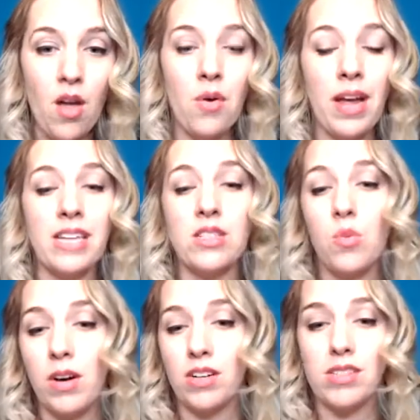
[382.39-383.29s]
Okay, so
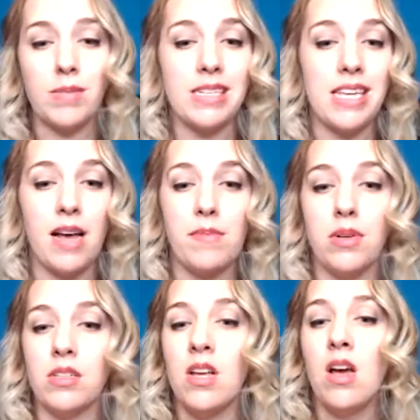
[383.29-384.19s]
what are some
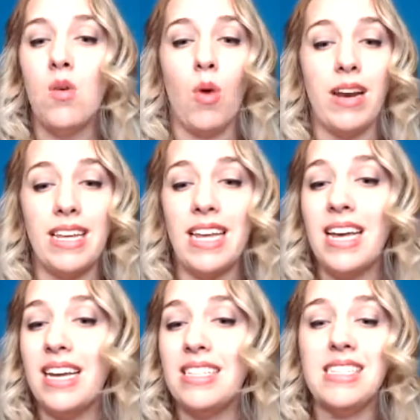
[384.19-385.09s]
examples? Wanting
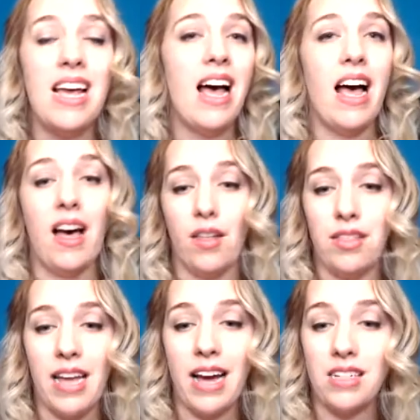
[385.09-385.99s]
kids, a
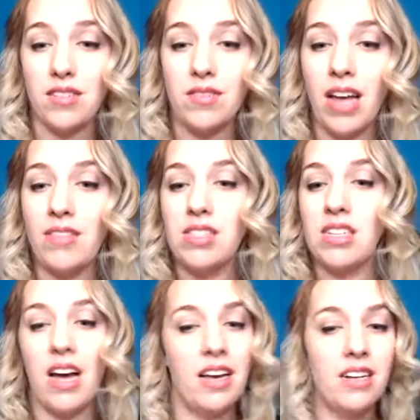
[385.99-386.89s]
healthy, active
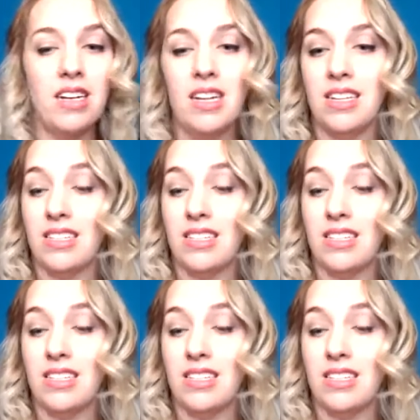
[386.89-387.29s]
lifestyle,